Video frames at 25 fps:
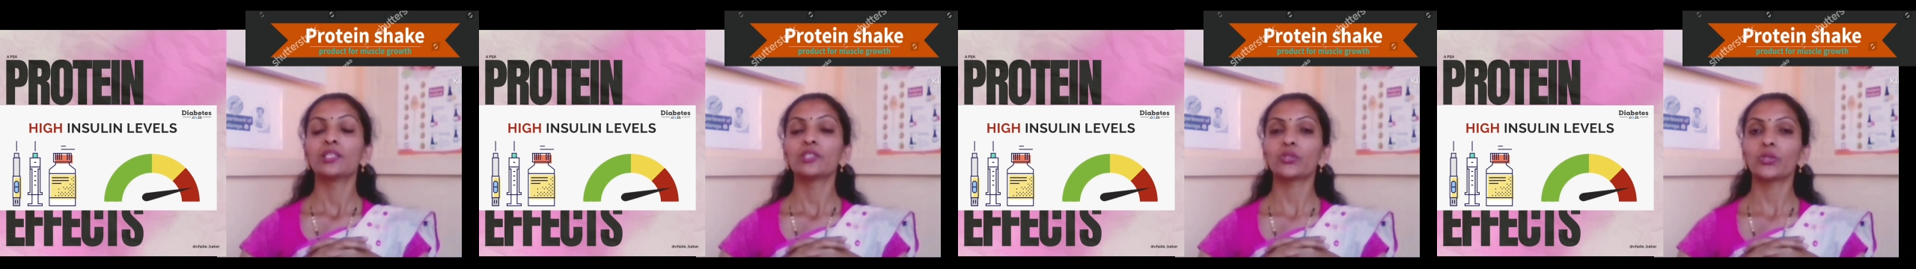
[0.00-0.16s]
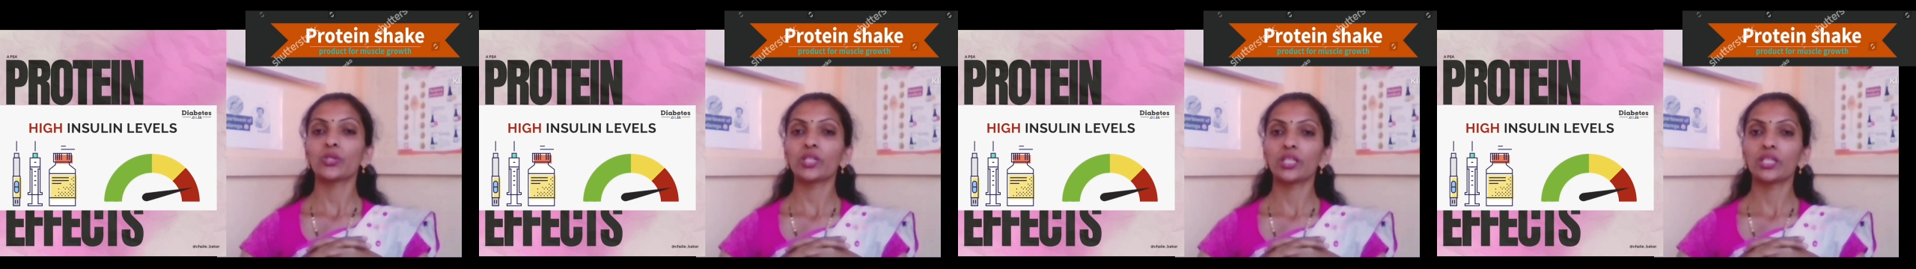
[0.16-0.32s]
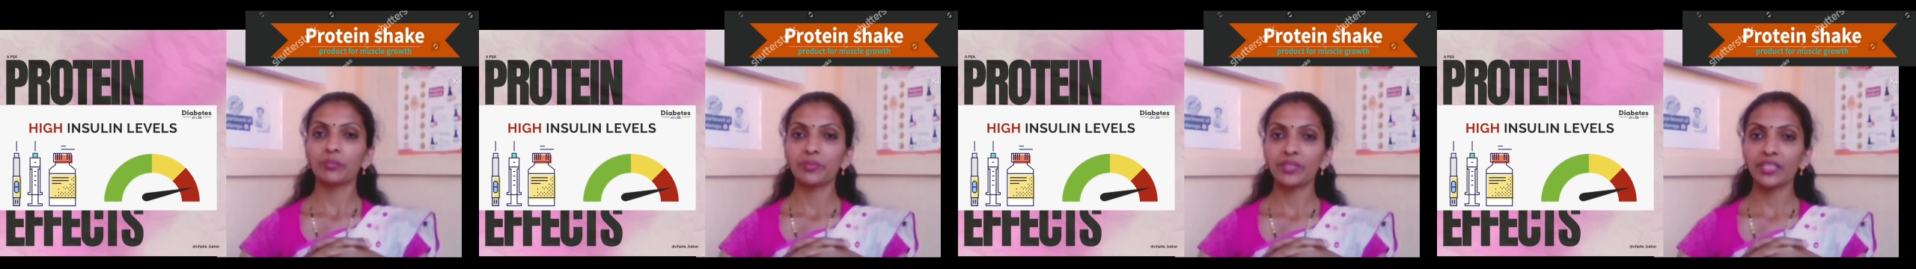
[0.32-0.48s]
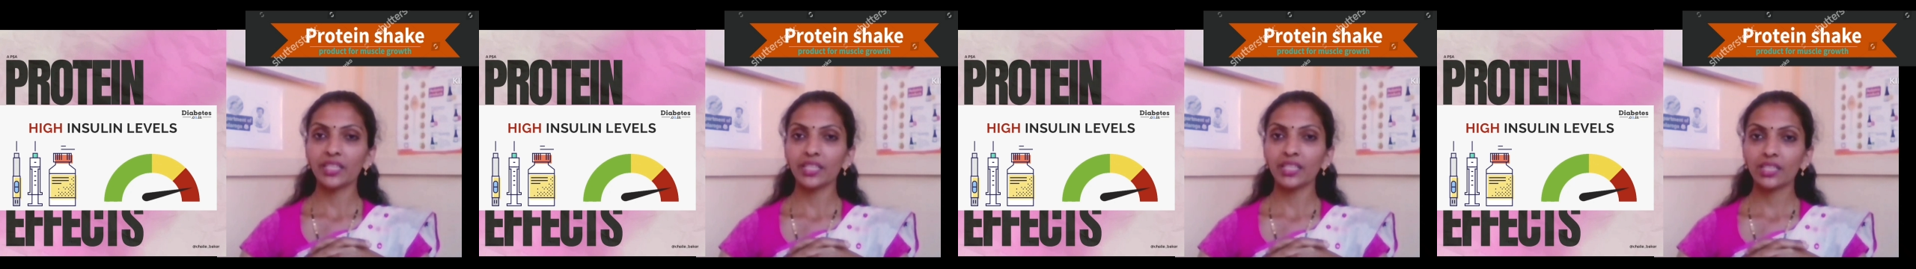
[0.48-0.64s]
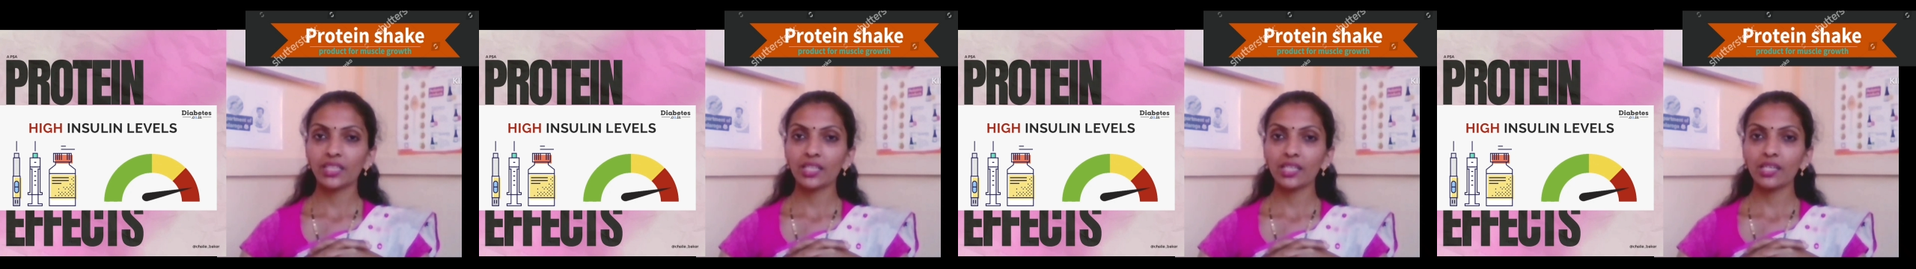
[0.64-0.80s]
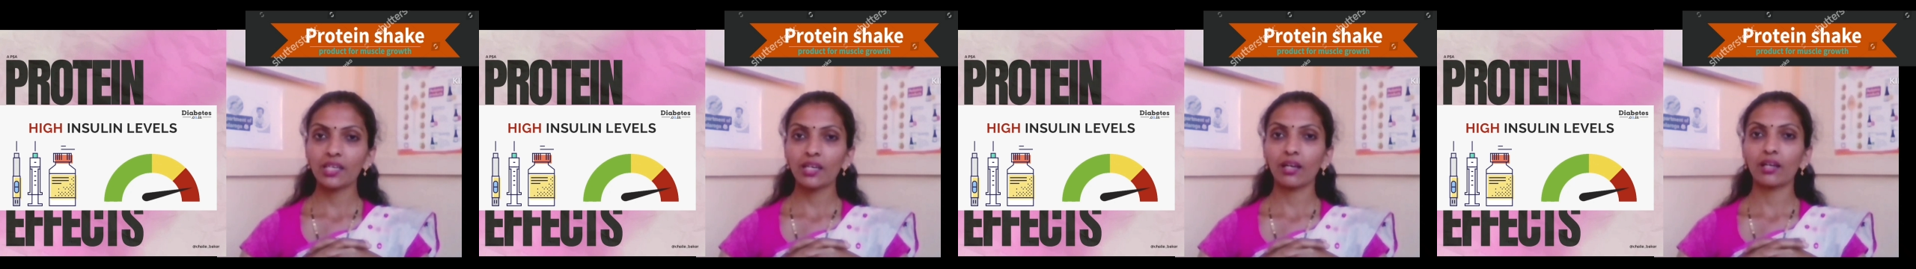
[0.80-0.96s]
So
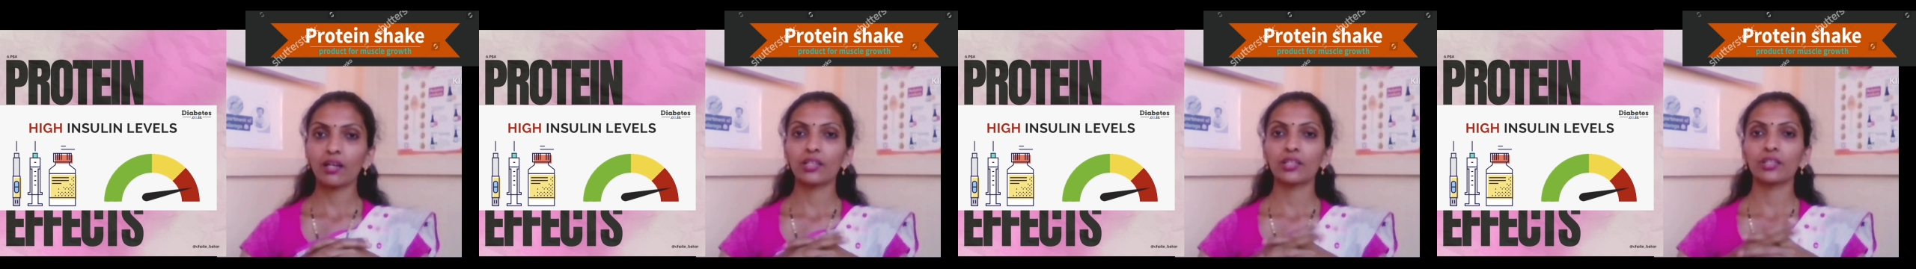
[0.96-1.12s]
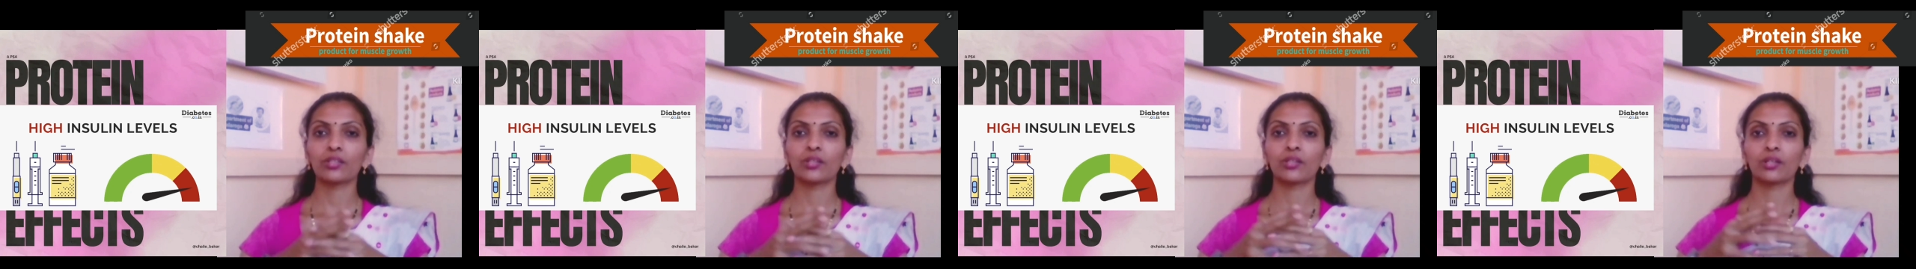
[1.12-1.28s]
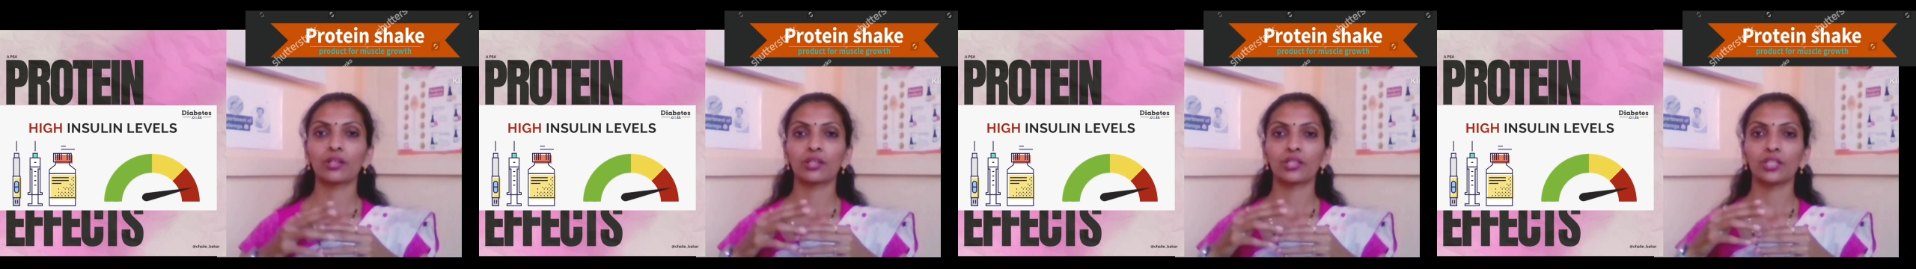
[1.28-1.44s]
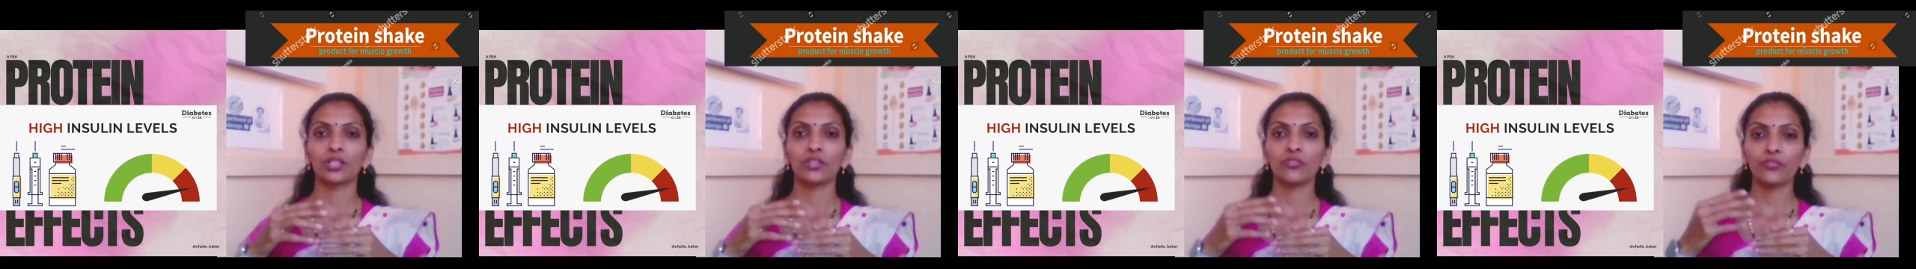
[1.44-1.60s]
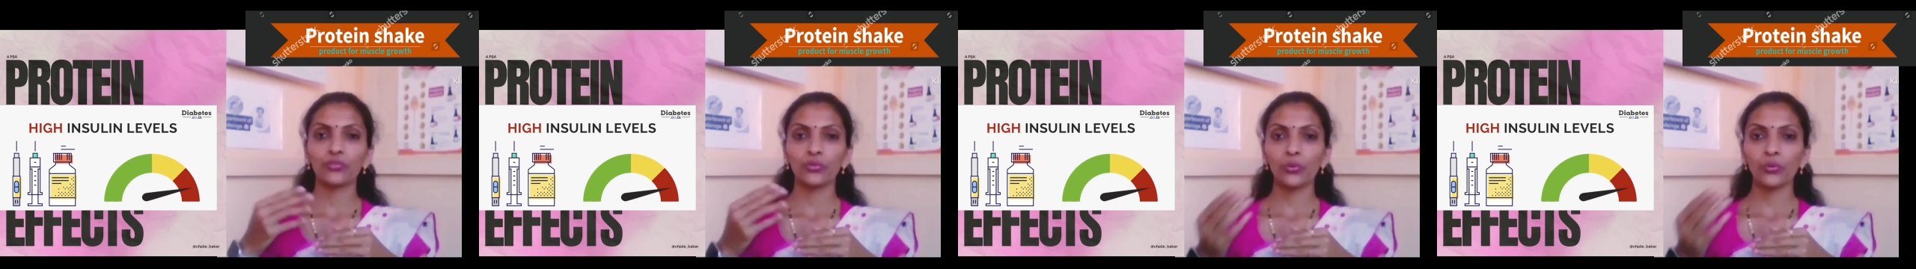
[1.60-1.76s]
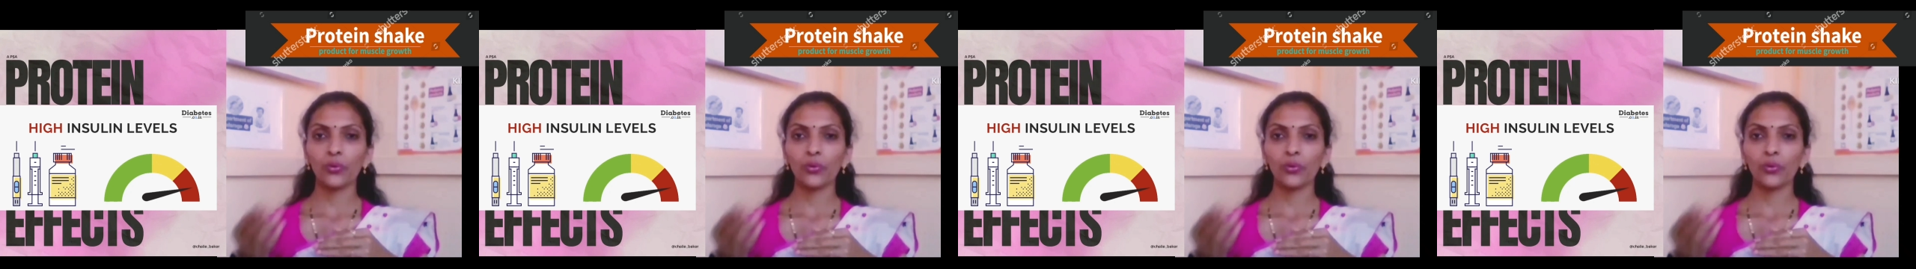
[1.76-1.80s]
immediately, if